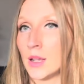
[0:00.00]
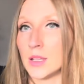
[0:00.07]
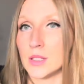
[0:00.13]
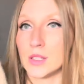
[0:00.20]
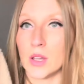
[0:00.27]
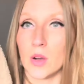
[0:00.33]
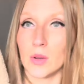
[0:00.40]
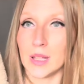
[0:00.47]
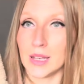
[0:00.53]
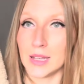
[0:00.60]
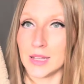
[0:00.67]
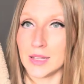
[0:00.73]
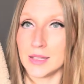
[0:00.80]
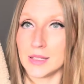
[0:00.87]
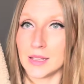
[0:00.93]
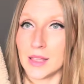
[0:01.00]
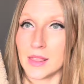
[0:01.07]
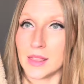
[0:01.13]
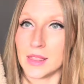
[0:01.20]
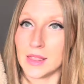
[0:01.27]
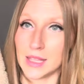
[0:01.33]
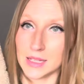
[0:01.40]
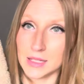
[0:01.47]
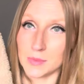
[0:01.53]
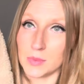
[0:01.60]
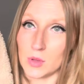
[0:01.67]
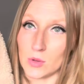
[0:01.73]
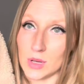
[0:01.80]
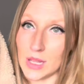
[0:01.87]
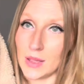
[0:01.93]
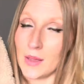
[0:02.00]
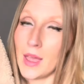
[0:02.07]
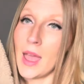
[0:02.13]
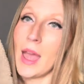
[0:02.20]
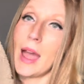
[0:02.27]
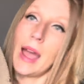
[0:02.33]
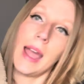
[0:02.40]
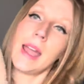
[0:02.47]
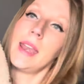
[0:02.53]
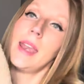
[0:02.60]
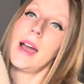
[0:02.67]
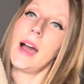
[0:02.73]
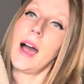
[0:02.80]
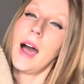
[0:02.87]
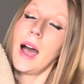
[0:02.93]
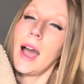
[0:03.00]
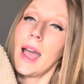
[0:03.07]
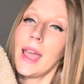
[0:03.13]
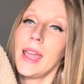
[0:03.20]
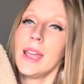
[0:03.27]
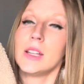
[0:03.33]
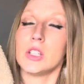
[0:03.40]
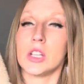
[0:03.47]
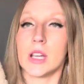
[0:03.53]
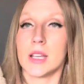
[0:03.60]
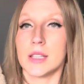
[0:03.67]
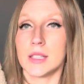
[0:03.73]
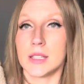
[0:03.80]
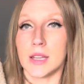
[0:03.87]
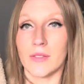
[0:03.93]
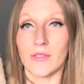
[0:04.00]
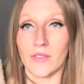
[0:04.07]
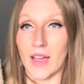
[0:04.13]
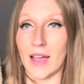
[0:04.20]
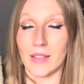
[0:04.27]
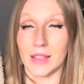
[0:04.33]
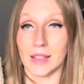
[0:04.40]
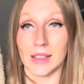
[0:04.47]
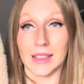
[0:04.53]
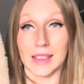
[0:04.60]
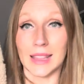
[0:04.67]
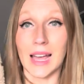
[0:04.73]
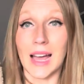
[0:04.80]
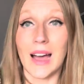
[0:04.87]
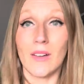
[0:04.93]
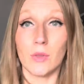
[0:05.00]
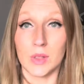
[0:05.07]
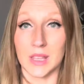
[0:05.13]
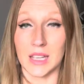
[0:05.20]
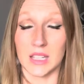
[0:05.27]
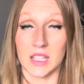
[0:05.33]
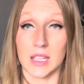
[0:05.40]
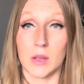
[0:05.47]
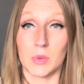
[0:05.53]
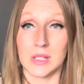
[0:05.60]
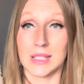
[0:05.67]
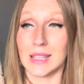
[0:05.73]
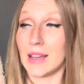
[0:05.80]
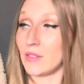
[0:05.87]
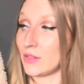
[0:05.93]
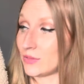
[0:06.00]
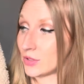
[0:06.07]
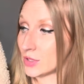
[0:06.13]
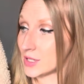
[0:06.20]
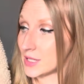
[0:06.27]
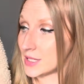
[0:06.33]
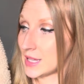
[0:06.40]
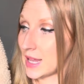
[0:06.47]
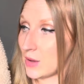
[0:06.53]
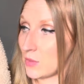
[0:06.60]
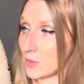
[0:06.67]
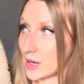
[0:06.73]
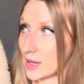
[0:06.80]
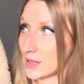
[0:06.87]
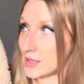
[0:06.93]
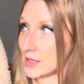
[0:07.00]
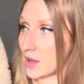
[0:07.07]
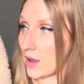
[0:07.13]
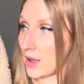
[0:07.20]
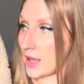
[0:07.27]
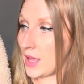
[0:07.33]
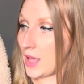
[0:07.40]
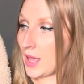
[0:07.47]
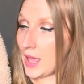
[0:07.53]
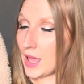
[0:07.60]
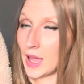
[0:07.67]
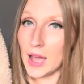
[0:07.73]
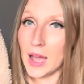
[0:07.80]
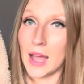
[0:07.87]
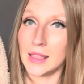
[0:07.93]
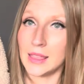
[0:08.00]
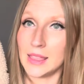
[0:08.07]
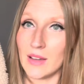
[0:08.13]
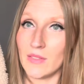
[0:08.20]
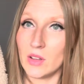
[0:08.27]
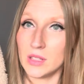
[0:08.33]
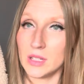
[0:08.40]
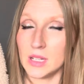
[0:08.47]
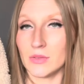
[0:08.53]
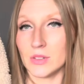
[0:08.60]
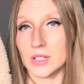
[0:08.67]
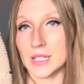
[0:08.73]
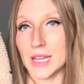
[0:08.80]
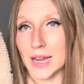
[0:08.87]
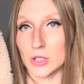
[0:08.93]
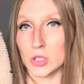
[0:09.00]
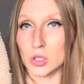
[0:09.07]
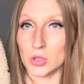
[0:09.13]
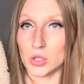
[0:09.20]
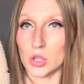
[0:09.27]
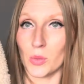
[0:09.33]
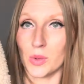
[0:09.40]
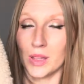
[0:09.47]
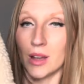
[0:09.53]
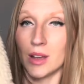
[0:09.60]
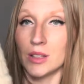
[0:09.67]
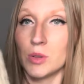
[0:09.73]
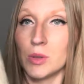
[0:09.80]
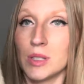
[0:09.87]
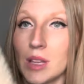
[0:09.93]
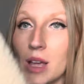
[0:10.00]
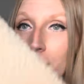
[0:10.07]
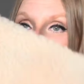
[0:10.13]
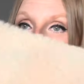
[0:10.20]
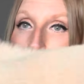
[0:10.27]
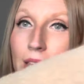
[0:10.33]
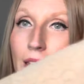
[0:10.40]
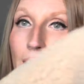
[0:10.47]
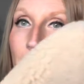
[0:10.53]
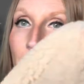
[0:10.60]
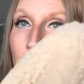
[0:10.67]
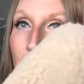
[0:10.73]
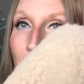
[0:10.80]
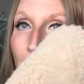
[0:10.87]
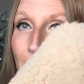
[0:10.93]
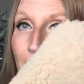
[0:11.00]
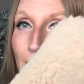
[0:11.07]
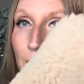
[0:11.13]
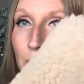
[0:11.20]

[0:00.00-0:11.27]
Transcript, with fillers: So it is this beauty. And I just fell in love with this. It was love at first sight when I saw it. I love all the different textures going on. So it's got this kind of teddy